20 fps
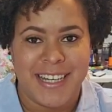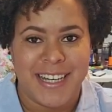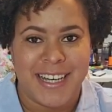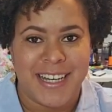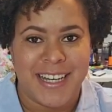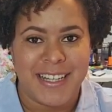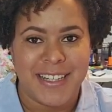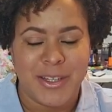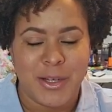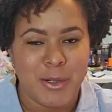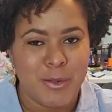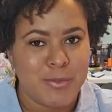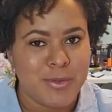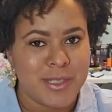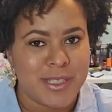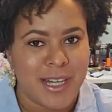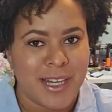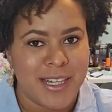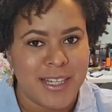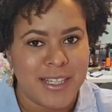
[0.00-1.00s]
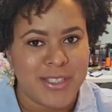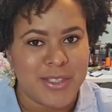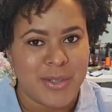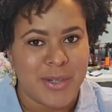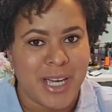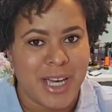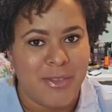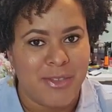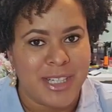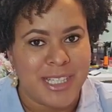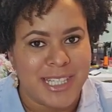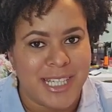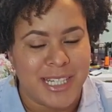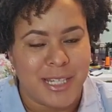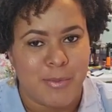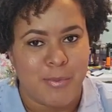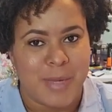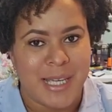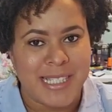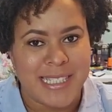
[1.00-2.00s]
I hope you guys are having an
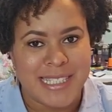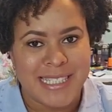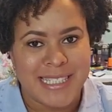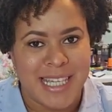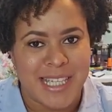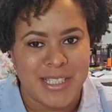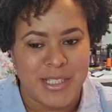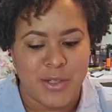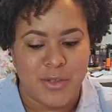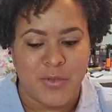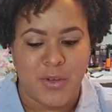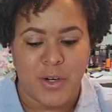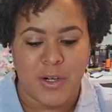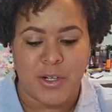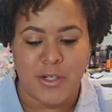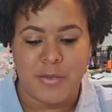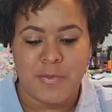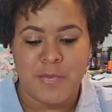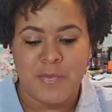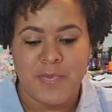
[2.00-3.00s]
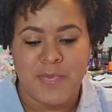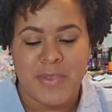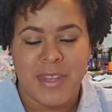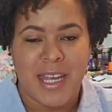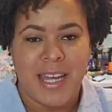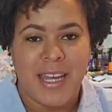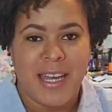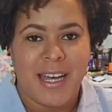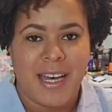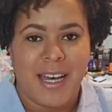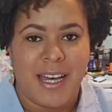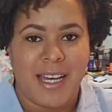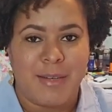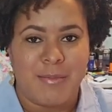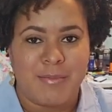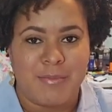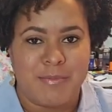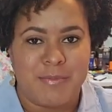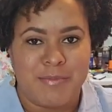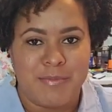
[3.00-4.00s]
amazing day so far.
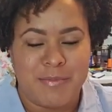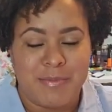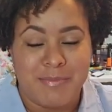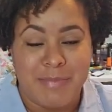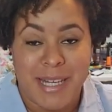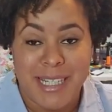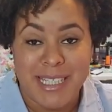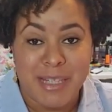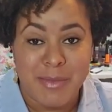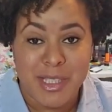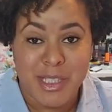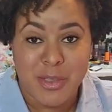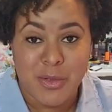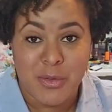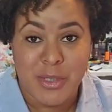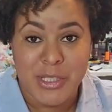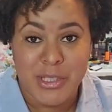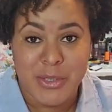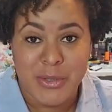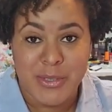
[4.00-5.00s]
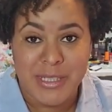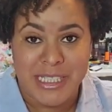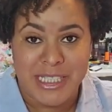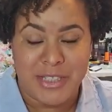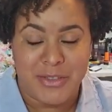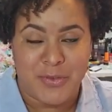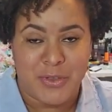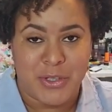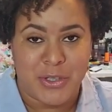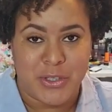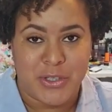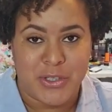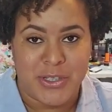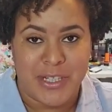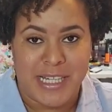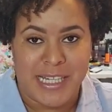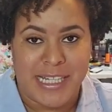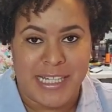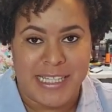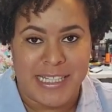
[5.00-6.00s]
My name is Crystal Kiefer,
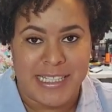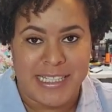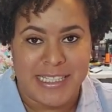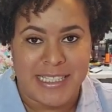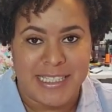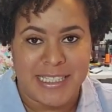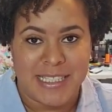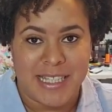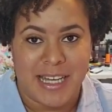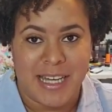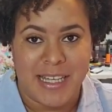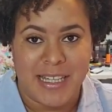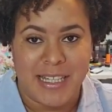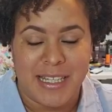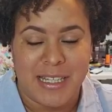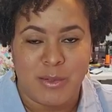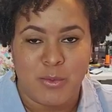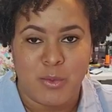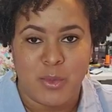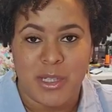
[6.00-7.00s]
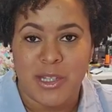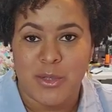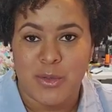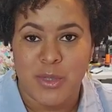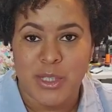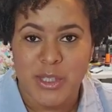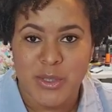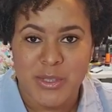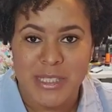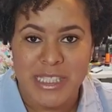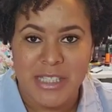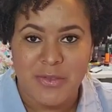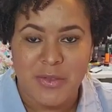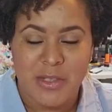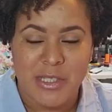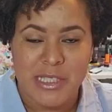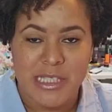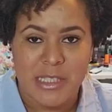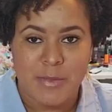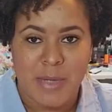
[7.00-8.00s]
and I am with Crystal
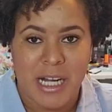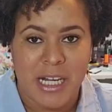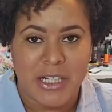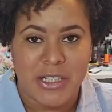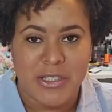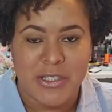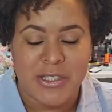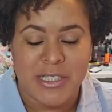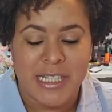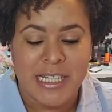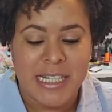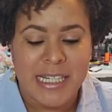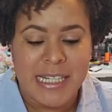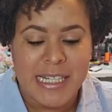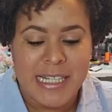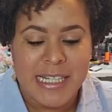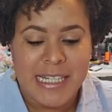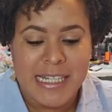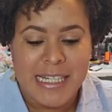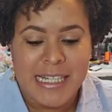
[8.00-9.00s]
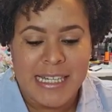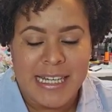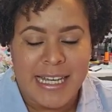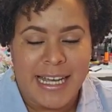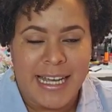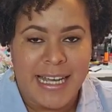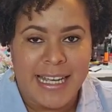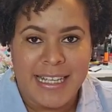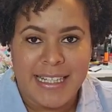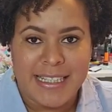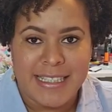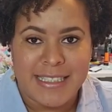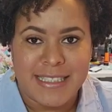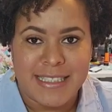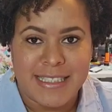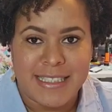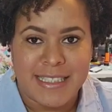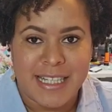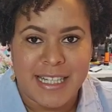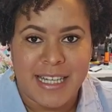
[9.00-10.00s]
Kiefer Inspired,
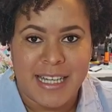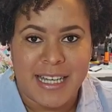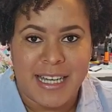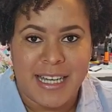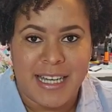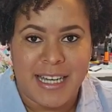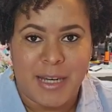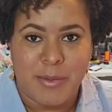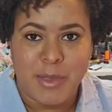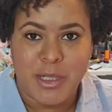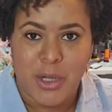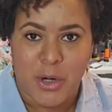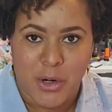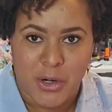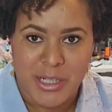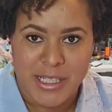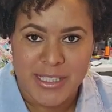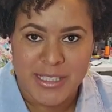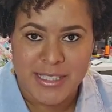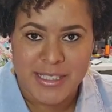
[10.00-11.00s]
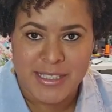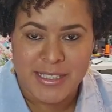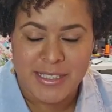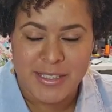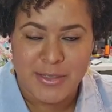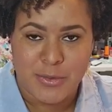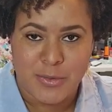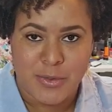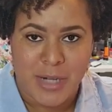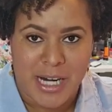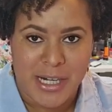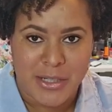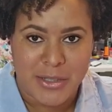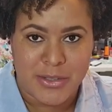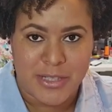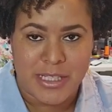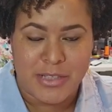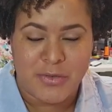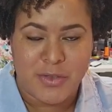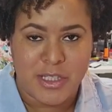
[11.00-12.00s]
and I'm an artist,
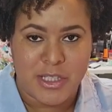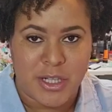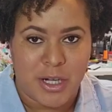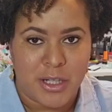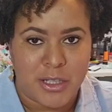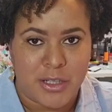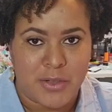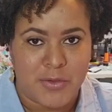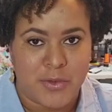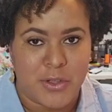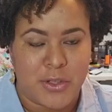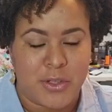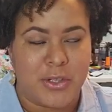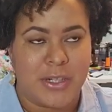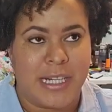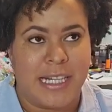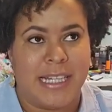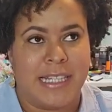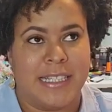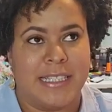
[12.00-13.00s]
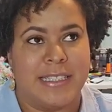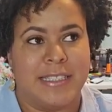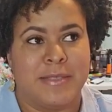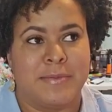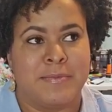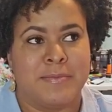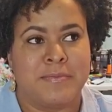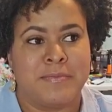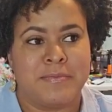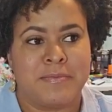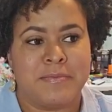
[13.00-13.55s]
writer, and photographer, and